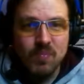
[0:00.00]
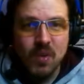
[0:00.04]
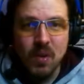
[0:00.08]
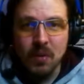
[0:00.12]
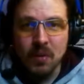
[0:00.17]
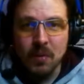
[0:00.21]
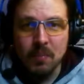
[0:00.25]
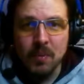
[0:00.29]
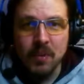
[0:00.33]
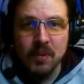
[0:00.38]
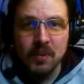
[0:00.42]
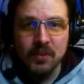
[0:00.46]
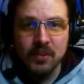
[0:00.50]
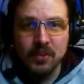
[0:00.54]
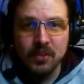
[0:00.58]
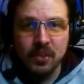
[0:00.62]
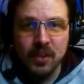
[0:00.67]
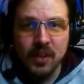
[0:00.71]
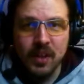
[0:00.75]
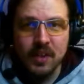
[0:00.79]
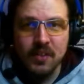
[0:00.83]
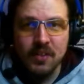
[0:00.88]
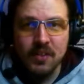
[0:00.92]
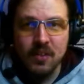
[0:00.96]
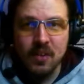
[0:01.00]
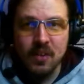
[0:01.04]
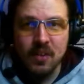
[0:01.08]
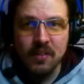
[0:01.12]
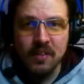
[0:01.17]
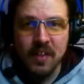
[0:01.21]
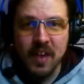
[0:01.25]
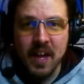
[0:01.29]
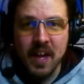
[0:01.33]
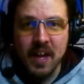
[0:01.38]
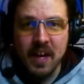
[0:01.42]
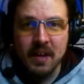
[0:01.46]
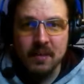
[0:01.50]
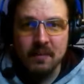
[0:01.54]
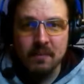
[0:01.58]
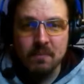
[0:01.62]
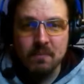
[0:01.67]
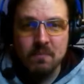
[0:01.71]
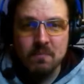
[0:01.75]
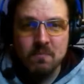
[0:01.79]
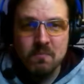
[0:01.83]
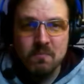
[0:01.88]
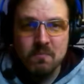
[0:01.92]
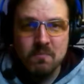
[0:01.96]
computer screens and all that.
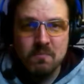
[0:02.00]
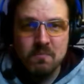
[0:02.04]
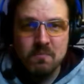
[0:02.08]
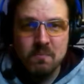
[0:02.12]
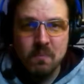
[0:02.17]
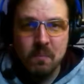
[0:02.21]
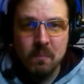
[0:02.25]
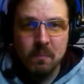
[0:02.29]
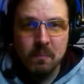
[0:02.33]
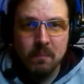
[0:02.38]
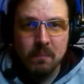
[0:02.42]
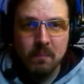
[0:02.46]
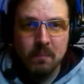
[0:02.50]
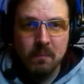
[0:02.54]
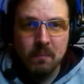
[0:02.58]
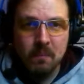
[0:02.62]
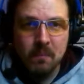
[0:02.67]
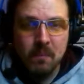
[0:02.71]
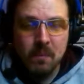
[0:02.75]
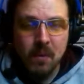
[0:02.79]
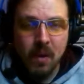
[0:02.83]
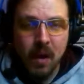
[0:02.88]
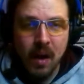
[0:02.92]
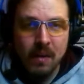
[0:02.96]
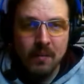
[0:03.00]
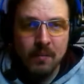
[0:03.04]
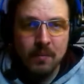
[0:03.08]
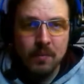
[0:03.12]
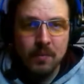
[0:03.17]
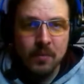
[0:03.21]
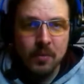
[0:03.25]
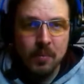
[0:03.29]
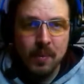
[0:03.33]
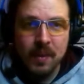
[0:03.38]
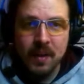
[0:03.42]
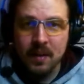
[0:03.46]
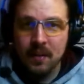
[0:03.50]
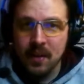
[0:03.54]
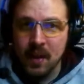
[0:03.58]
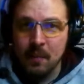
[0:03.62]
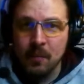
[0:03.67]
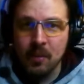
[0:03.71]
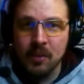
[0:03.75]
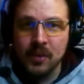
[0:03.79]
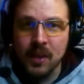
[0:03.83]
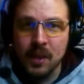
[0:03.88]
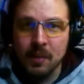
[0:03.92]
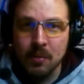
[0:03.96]
I'm spending a lot
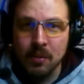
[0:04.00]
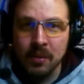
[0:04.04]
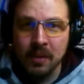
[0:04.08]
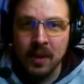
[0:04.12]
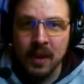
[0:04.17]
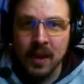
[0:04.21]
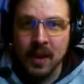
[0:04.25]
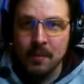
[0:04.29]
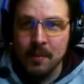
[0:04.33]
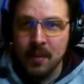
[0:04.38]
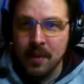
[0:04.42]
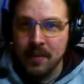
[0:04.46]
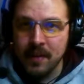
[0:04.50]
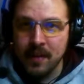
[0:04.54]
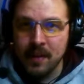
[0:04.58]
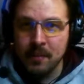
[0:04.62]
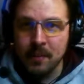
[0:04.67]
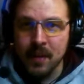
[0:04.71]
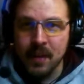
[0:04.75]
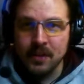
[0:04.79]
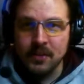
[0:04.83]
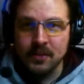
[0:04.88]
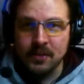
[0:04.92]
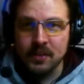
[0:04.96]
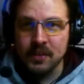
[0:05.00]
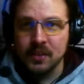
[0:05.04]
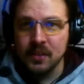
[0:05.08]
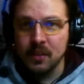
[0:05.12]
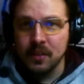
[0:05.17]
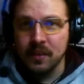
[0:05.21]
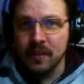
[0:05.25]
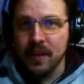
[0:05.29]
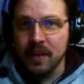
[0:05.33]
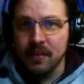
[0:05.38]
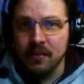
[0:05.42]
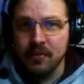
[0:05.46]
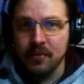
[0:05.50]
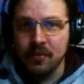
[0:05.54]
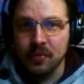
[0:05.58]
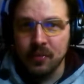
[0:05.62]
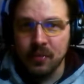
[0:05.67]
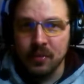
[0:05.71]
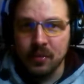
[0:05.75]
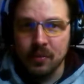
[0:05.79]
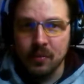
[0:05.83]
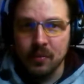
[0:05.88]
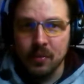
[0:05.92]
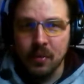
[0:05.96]
more time looking at them now that I'm actually doing that
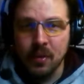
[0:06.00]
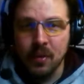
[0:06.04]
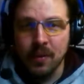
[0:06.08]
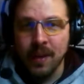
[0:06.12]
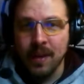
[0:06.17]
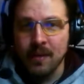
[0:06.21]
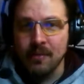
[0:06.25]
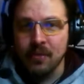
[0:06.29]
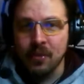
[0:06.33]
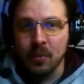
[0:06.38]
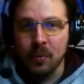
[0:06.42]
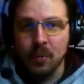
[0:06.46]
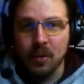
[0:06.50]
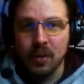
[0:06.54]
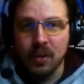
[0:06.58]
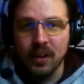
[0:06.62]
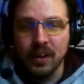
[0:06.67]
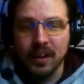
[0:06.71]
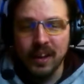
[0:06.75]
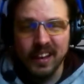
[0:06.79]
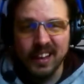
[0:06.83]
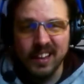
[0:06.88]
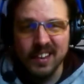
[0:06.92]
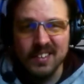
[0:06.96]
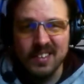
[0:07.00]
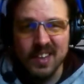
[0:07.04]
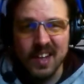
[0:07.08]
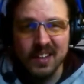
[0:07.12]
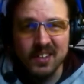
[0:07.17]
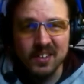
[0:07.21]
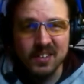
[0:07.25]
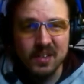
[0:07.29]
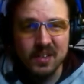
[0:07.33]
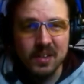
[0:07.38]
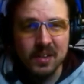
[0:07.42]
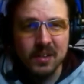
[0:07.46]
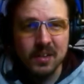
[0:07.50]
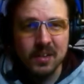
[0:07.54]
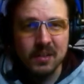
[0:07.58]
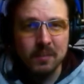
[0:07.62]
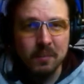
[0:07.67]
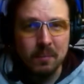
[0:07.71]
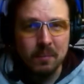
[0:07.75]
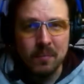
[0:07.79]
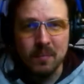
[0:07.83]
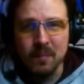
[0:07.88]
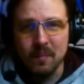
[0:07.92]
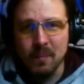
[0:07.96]
a lot for work. It's
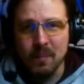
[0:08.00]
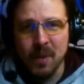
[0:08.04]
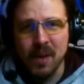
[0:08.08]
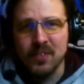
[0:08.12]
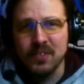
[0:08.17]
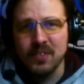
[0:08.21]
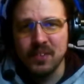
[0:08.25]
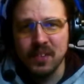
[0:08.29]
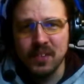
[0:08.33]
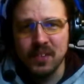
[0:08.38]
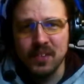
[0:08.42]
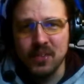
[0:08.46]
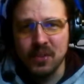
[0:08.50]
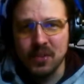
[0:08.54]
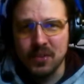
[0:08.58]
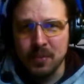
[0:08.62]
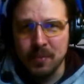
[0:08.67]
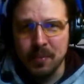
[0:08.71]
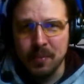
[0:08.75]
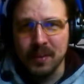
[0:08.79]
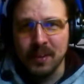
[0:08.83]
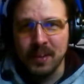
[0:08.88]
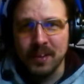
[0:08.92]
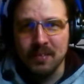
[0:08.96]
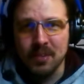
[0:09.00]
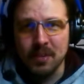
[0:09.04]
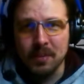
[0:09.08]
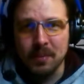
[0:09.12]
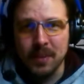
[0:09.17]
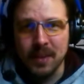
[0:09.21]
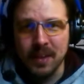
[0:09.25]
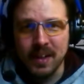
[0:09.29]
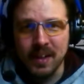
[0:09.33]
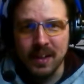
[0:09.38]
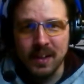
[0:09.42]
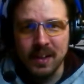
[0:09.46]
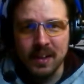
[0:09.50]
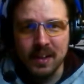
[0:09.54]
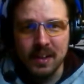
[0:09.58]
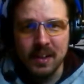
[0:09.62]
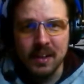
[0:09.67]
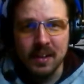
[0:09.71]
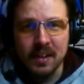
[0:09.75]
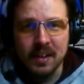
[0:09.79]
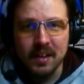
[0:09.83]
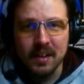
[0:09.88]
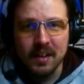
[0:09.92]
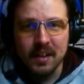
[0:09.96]
actually past year or so. It's been giving
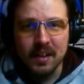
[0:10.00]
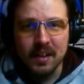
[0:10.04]
me